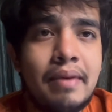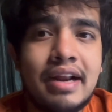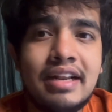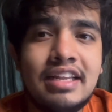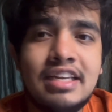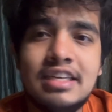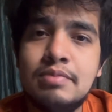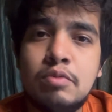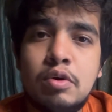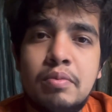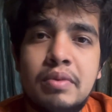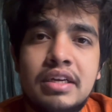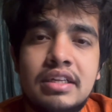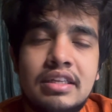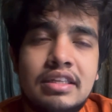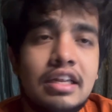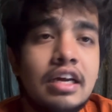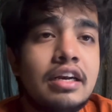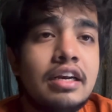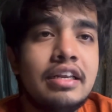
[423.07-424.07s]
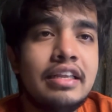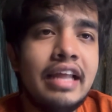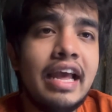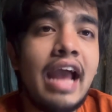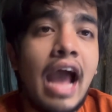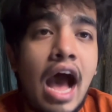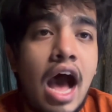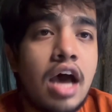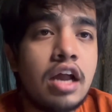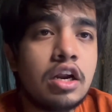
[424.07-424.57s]
At this moment, that they
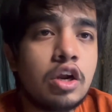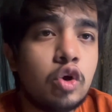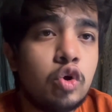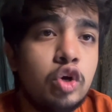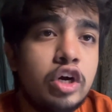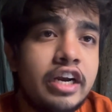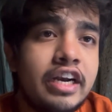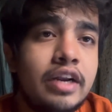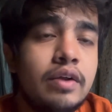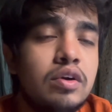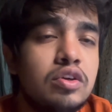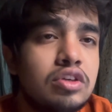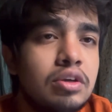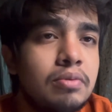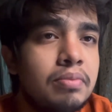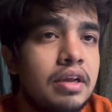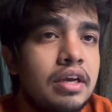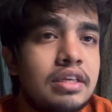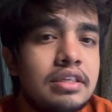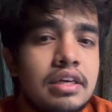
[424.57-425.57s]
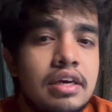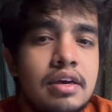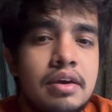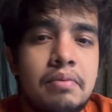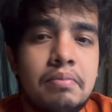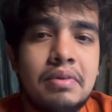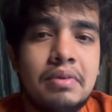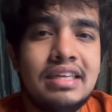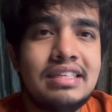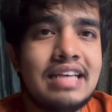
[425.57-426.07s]
are good individual players,
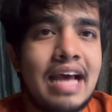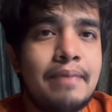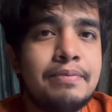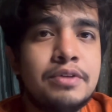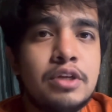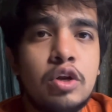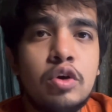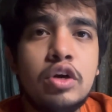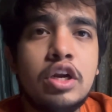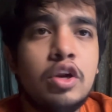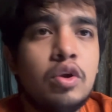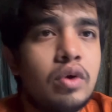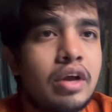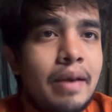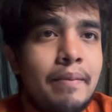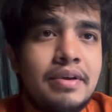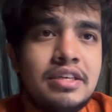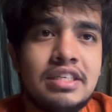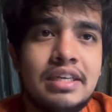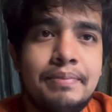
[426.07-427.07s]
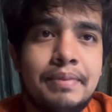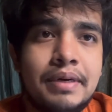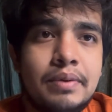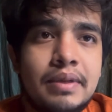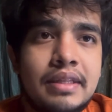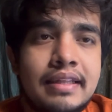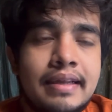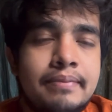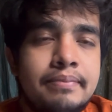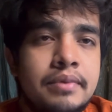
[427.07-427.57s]
but there's absolutely no chemistry
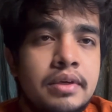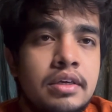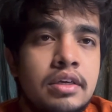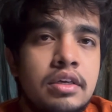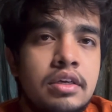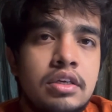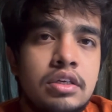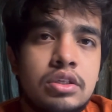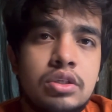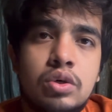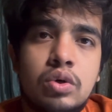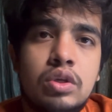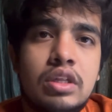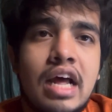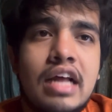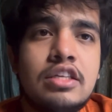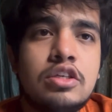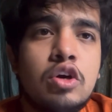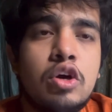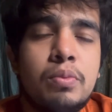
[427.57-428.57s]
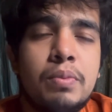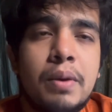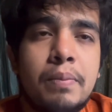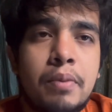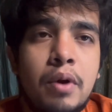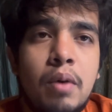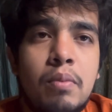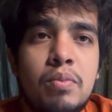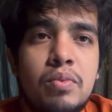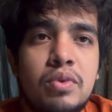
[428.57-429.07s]
between them. So that's going to be a
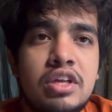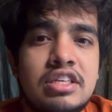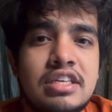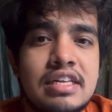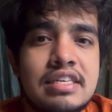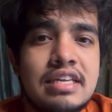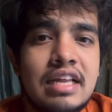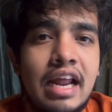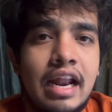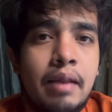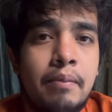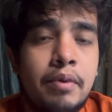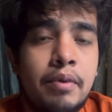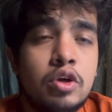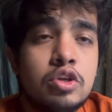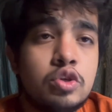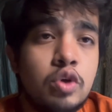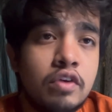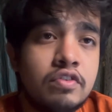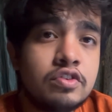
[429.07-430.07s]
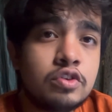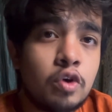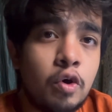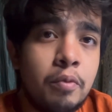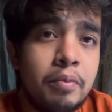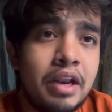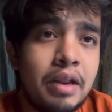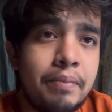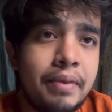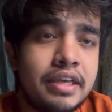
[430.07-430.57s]
problem with the Chelsea lineup, because you have so
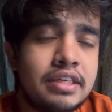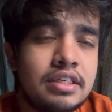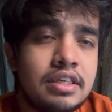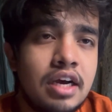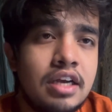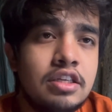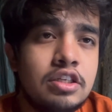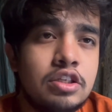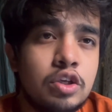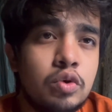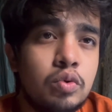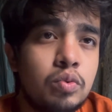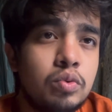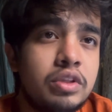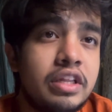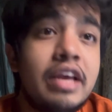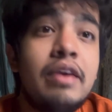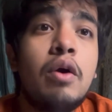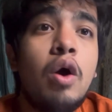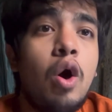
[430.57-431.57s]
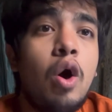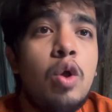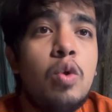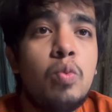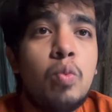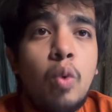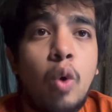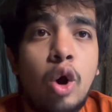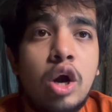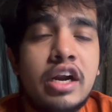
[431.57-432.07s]
many big stars. They all
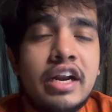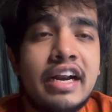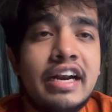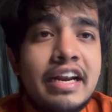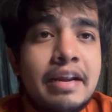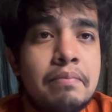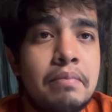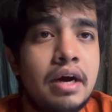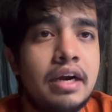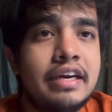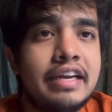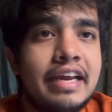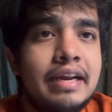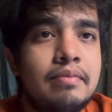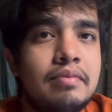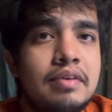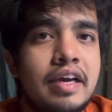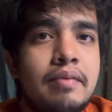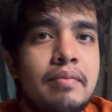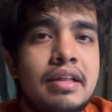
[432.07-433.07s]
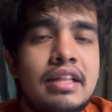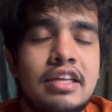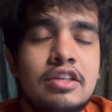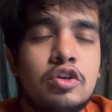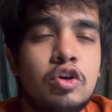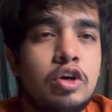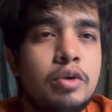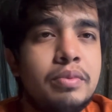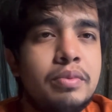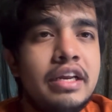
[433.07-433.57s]
want and demand game time, and that's
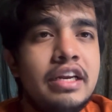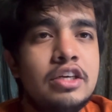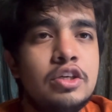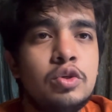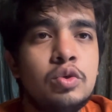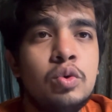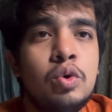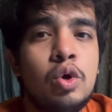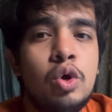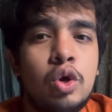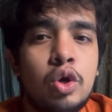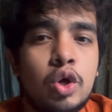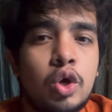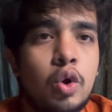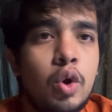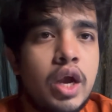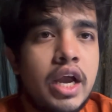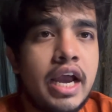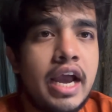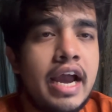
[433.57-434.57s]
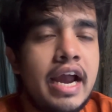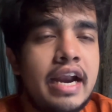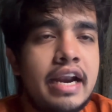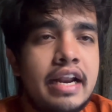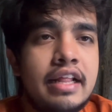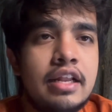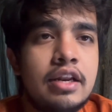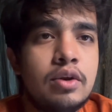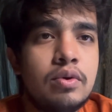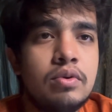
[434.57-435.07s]
going to be an issue going ahead
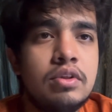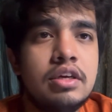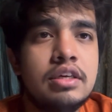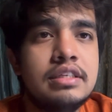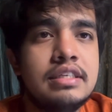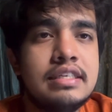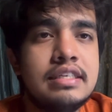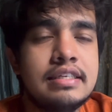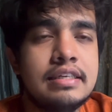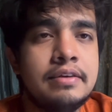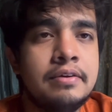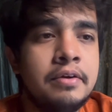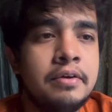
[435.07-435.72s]
into the season.